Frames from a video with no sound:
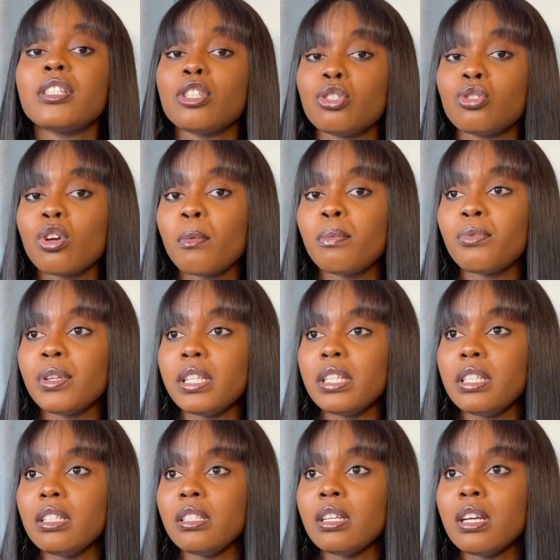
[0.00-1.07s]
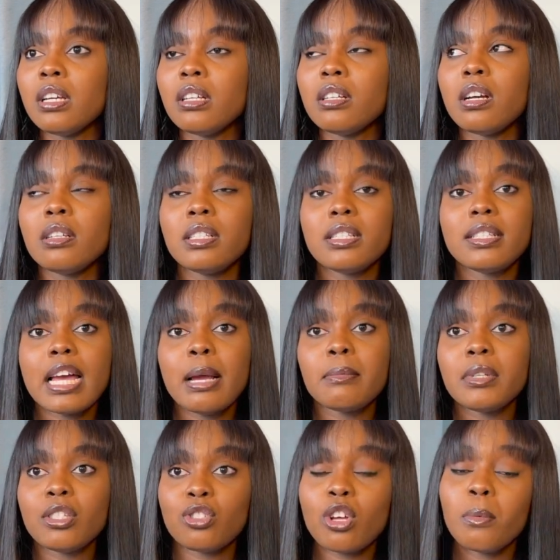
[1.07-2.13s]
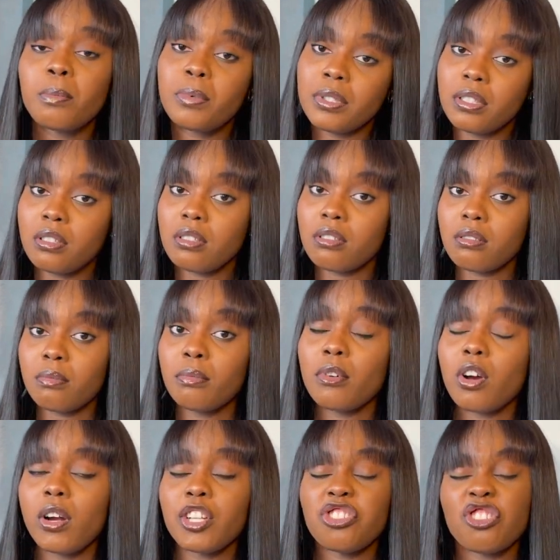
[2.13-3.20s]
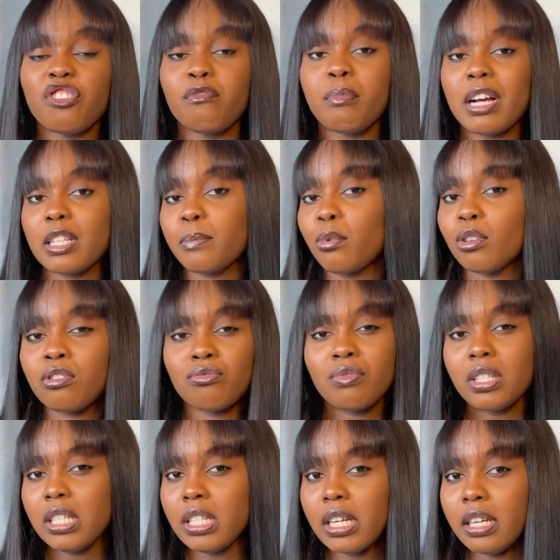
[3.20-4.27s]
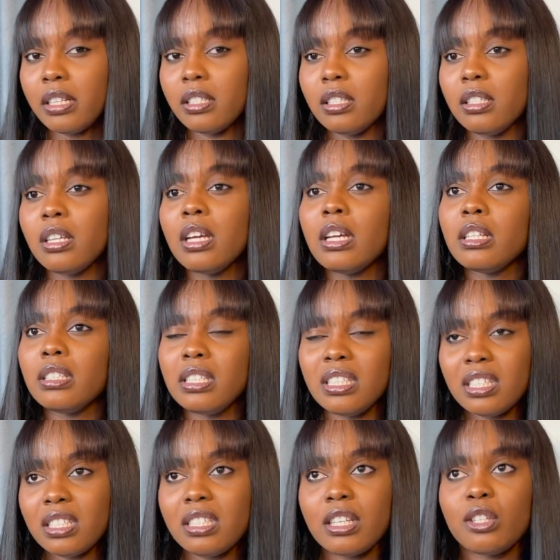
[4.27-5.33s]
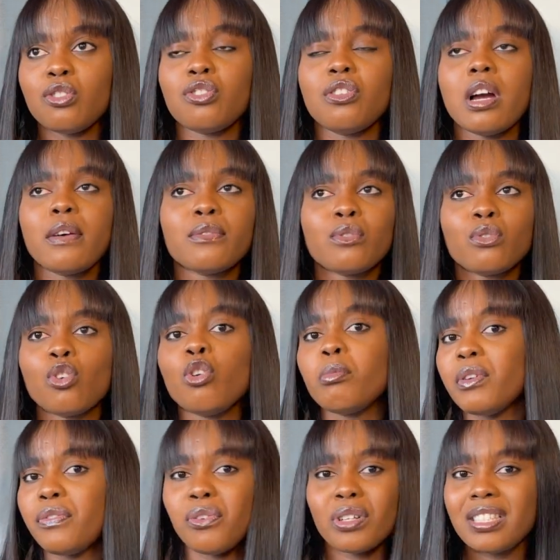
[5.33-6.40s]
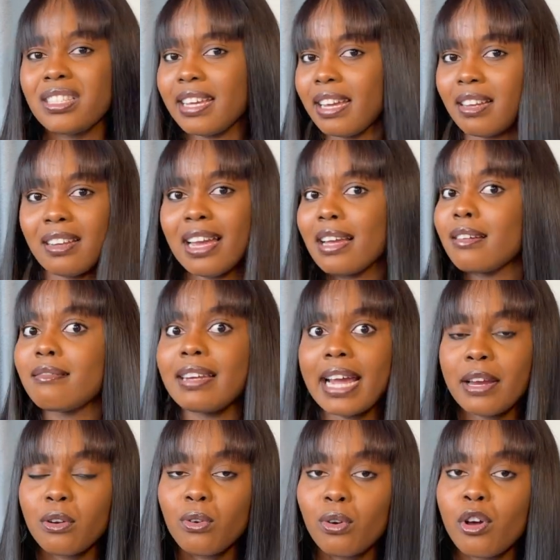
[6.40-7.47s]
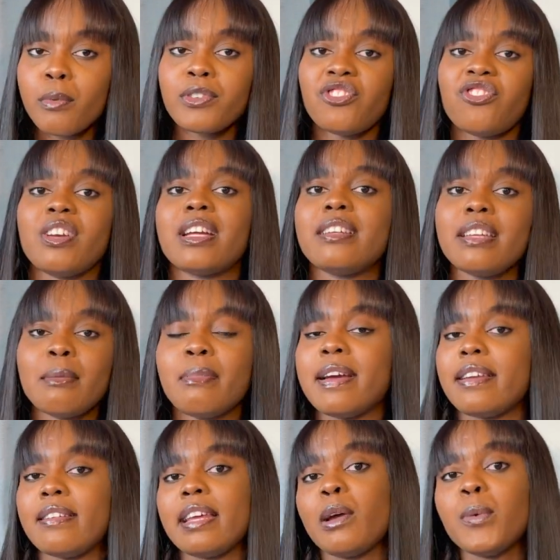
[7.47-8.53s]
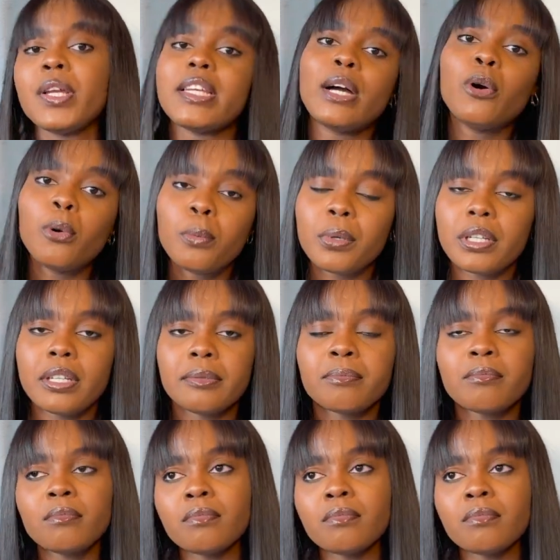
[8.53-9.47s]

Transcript: they stop really and the time they stop it collection of passports really early in the day so you have to go before 10 like 9 o'clock make sure you're there by 9 when they're opening